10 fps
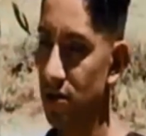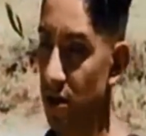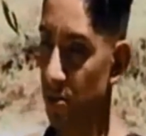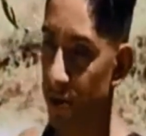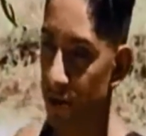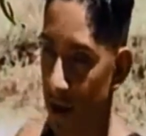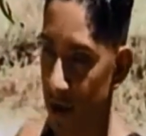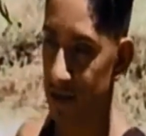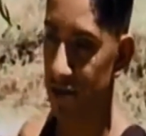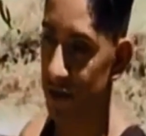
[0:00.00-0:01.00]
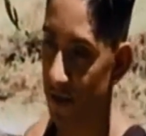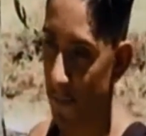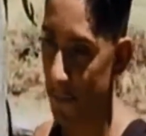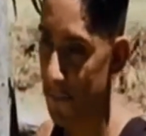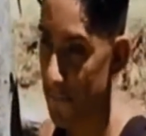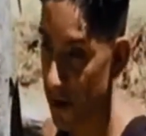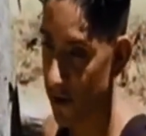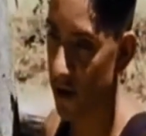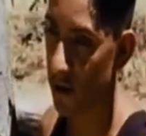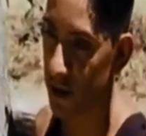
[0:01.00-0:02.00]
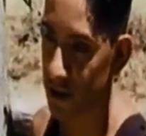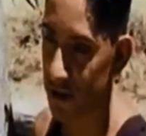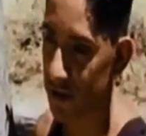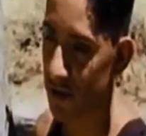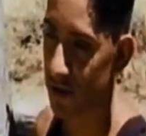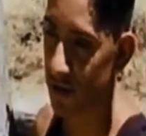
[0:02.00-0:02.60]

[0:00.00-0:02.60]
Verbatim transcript: I was out bird watching, but I'd rather watch you.